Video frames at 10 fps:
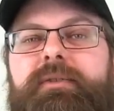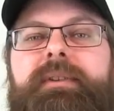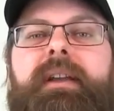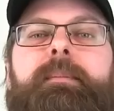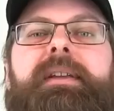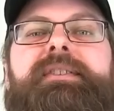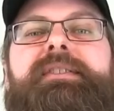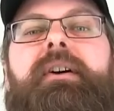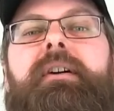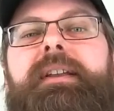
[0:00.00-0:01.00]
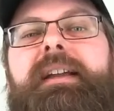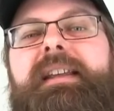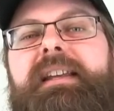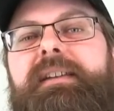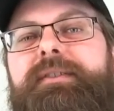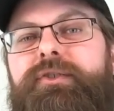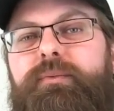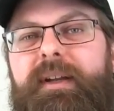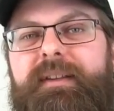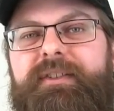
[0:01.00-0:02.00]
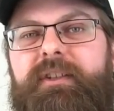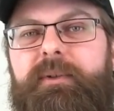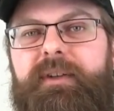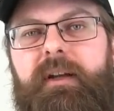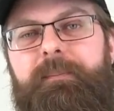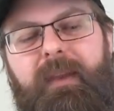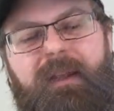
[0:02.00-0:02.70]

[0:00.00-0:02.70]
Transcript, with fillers: So what that means is all that heat and sweat in the summertime